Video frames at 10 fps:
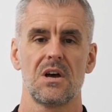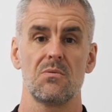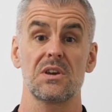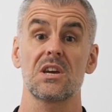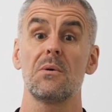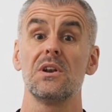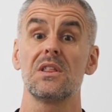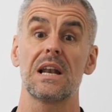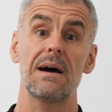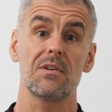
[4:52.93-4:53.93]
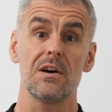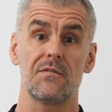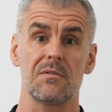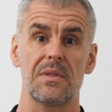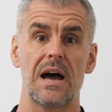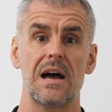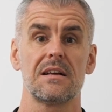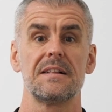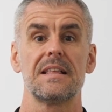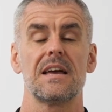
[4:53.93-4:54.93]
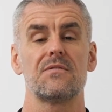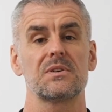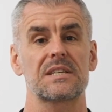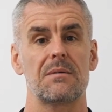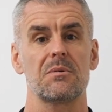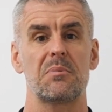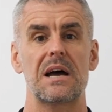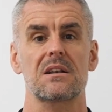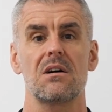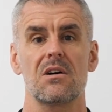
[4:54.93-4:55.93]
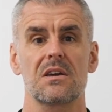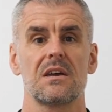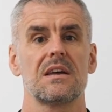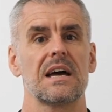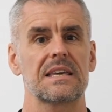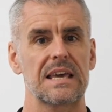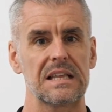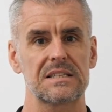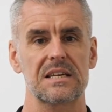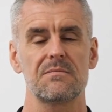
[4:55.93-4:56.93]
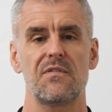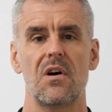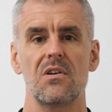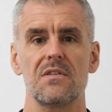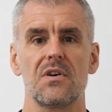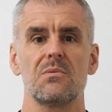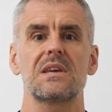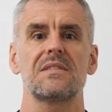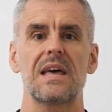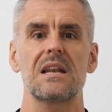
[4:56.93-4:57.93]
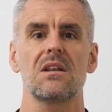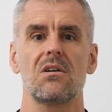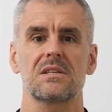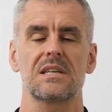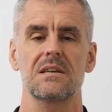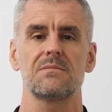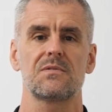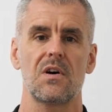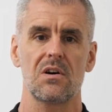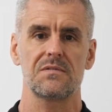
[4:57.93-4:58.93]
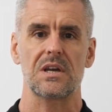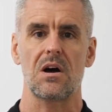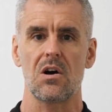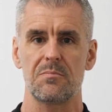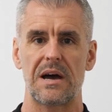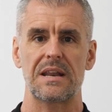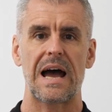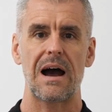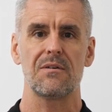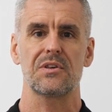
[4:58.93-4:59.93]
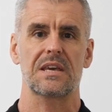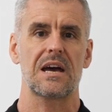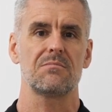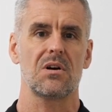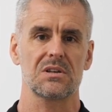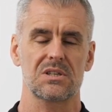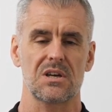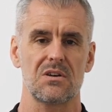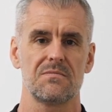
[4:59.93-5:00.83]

We can go another level up from that. If we tap the padlock, Again, Team 5, we can then lock Team 5's iPad out of the game like so.